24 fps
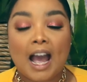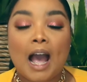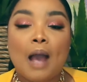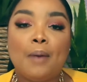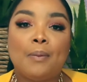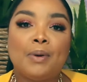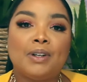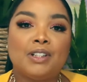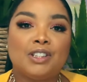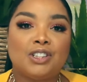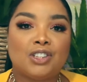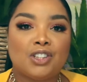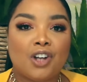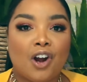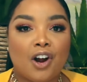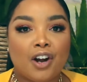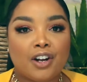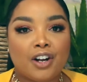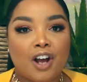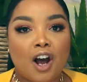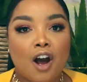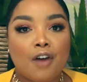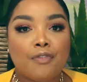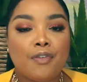I wanna
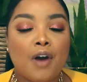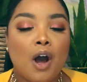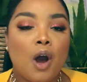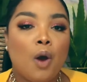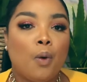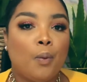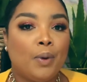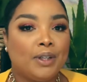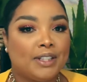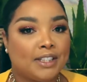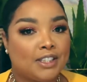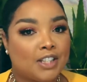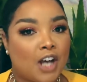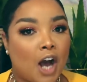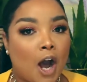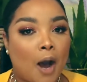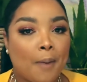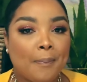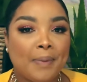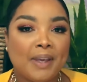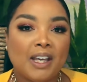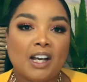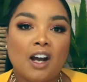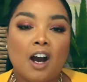start off with the
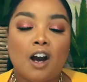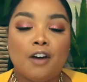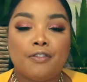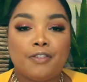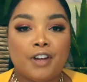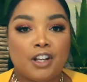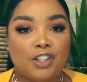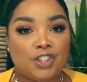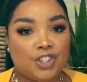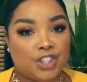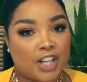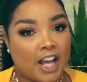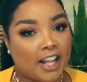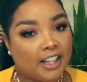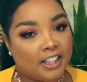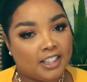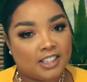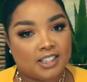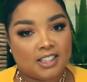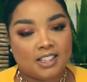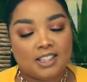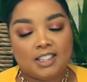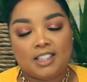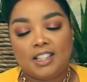topic of
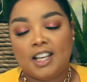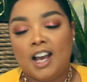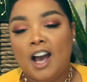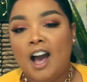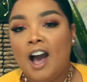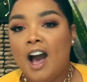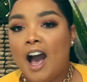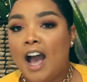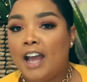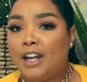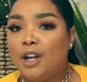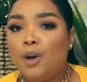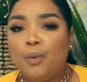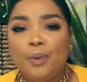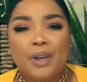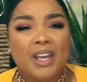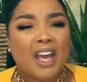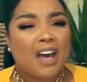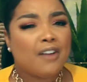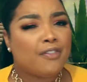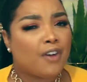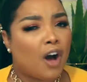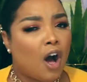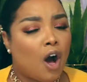jealousy. I know we
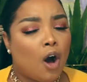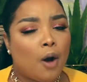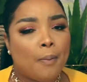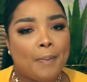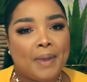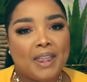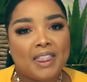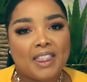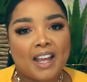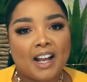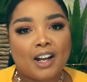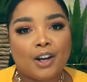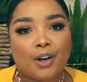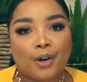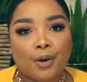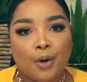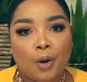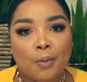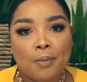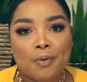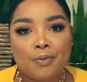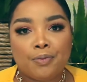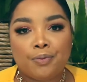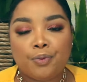have all been that
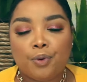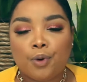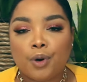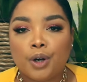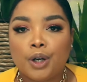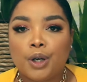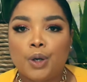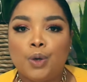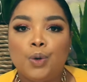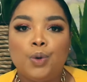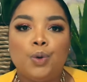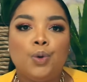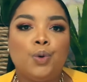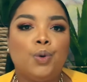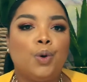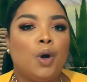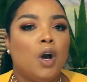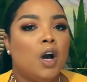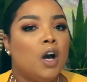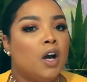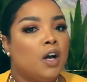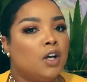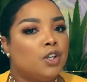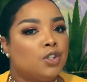girl before who
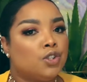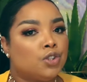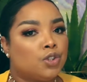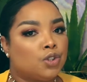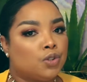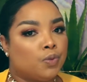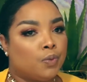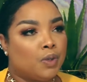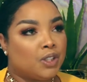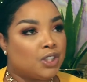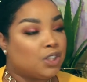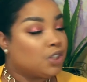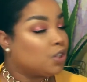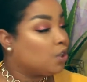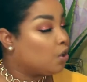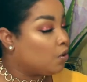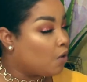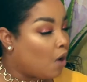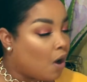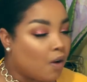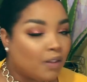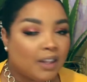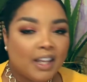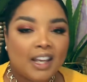was
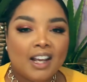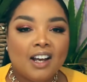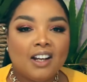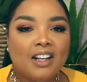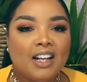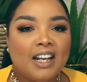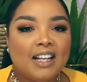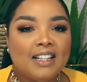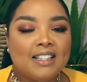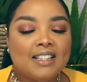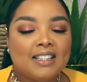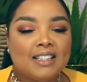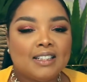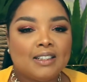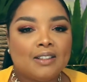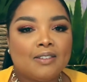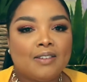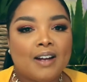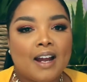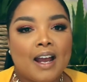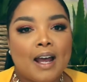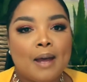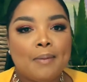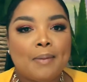scrolling on
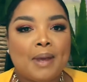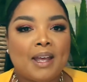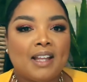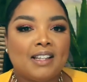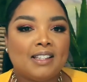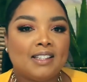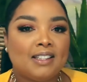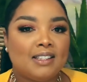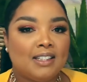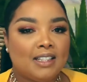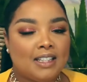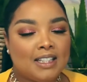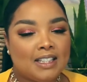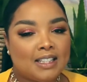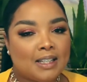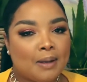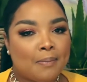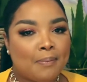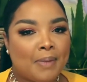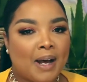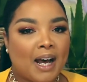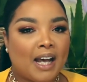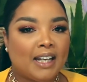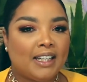Instagram and see
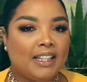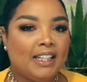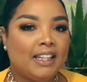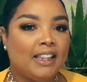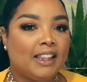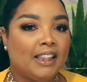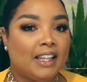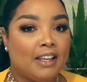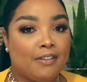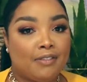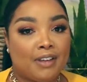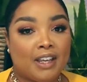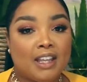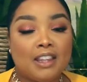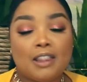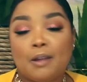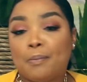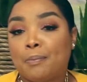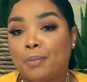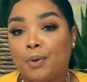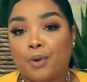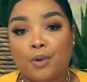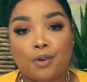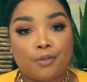somebody living
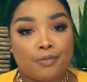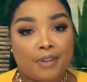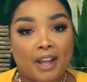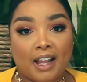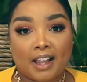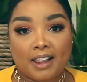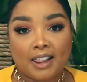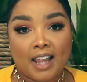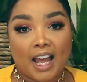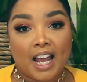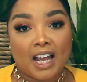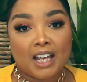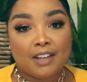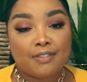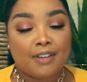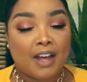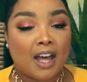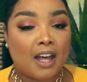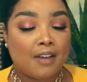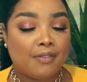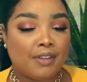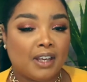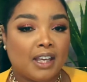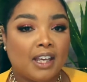the perfect life,
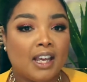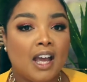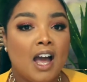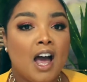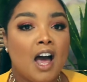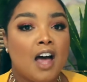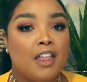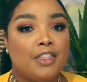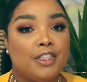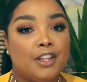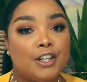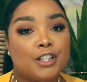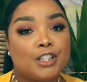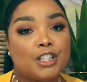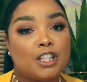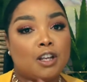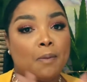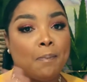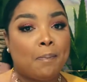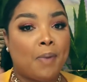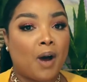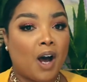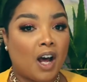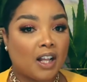having the
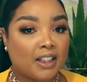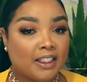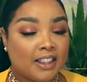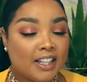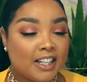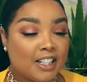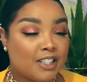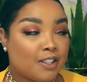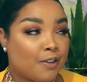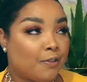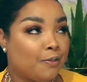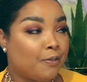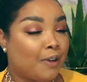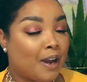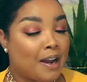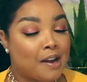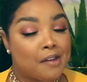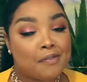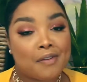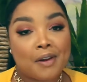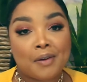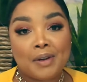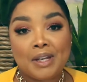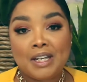spotless,
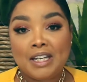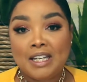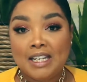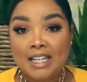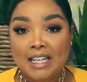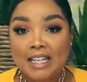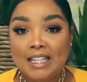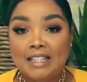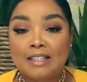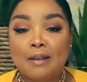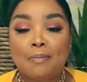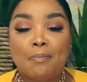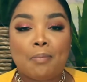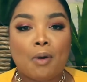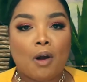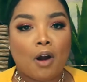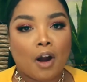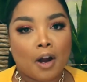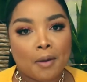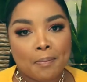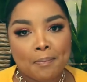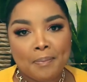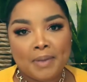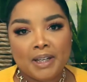very, very neat
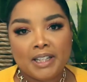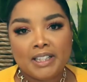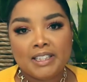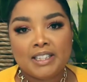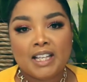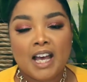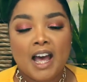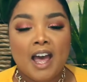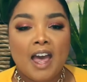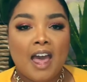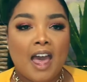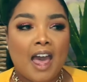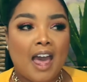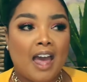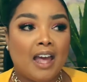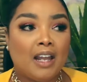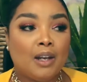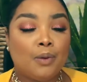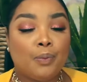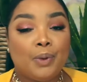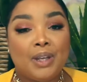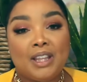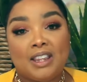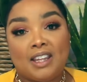apartment,
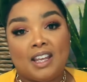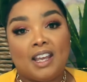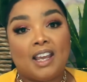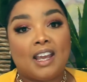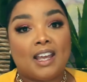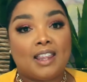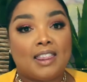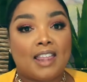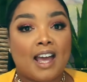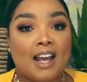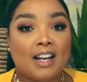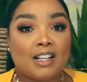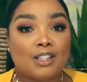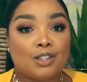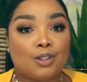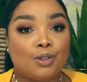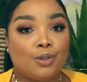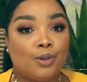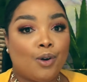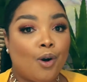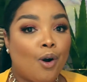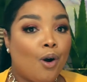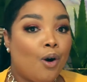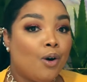and we think that is
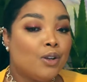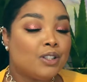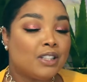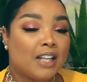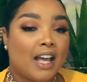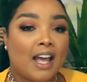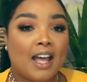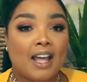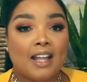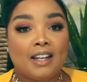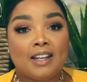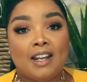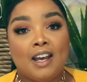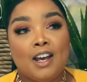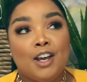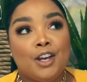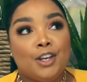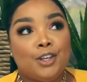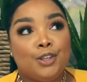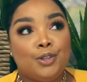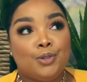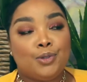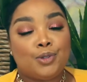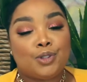goals, and
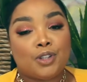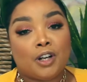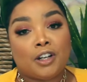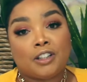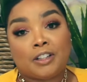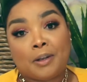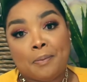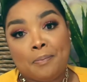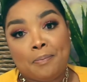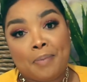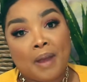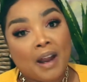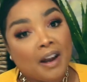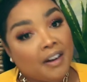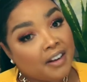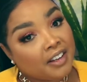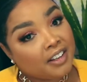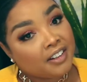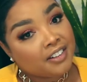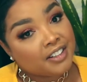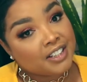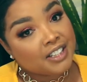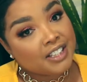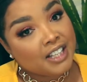you start
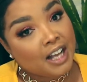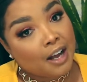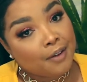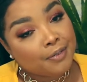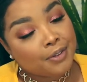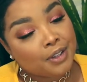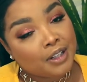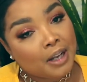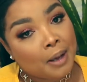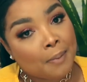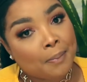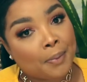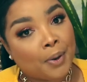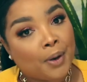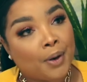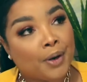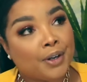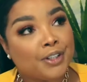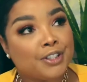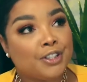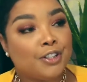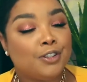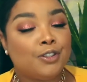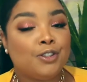comparing yourself to that
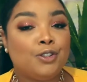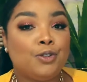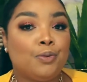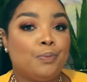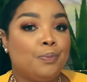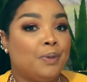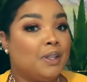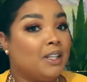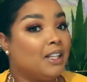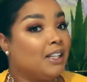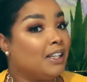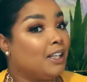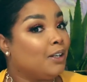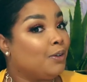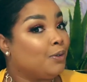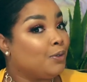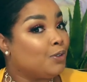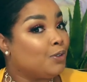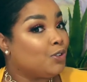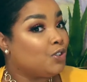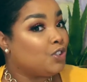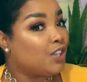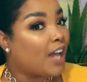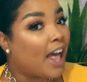person, you be a little
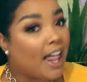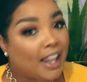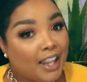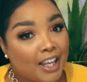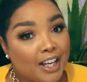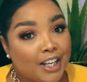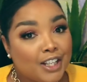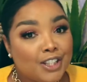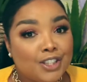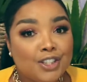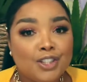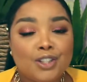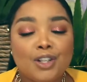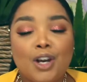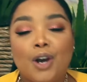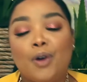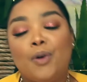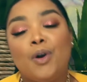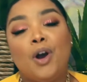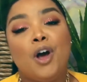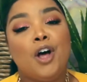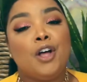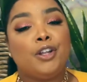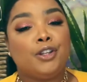jealous, you
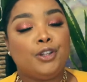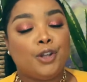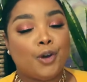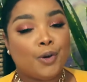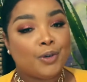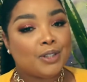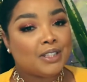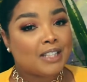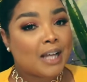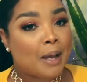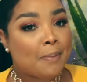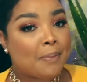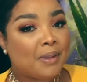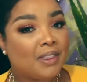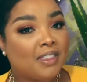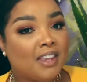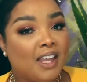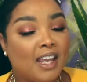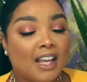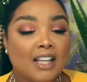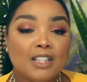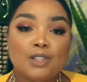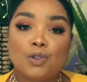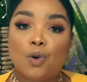know, those type of
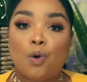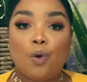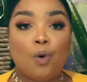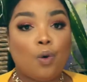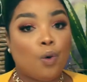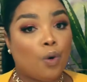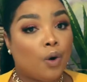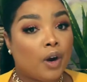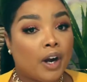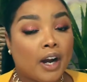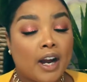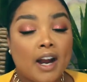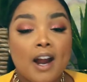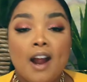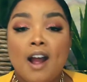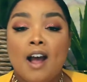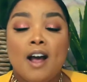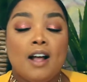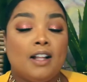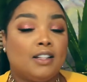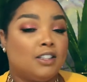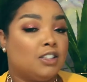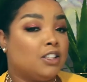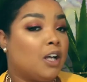things. Or
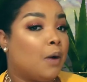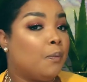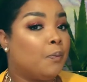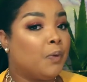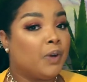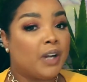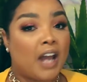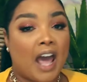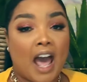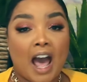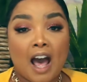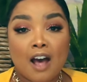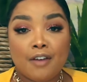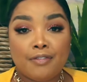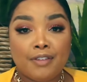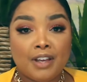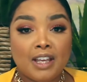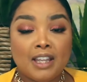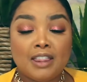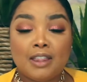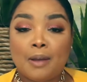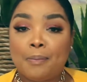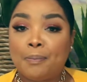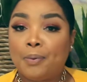someone
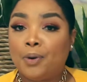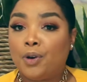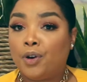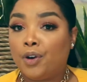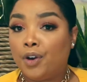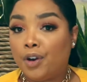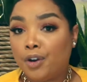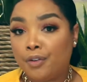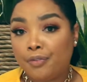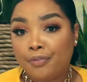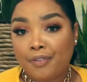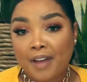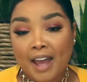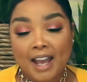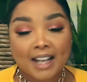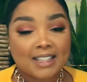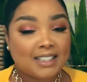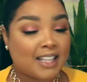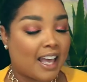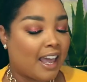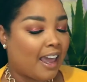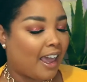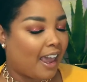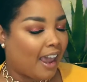having the perfect
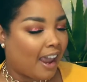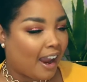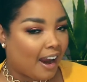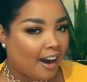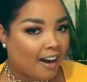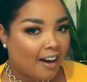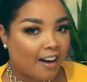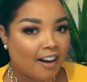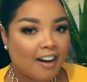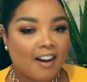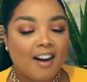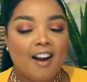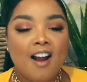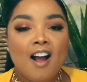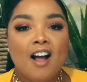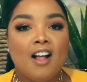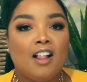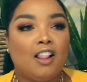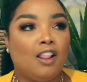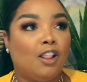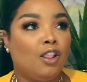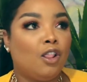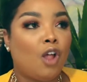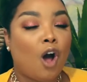hair,
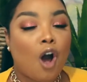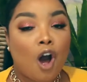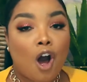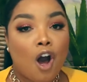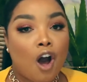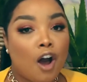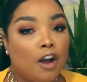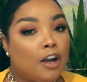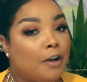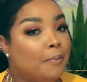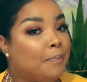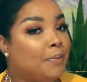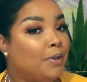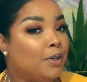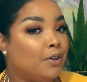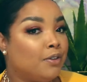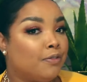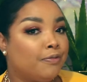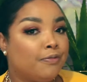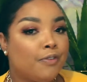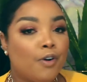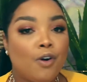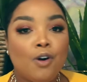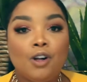long,
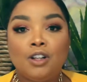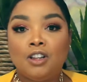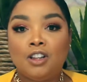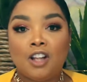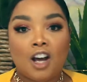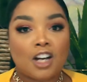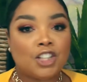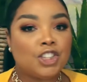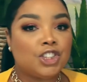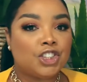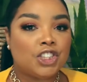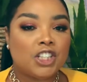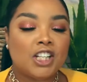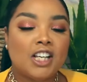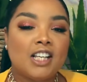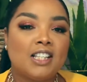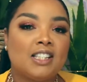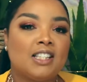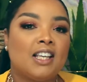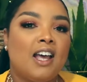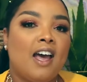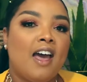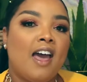beautiful, luscious,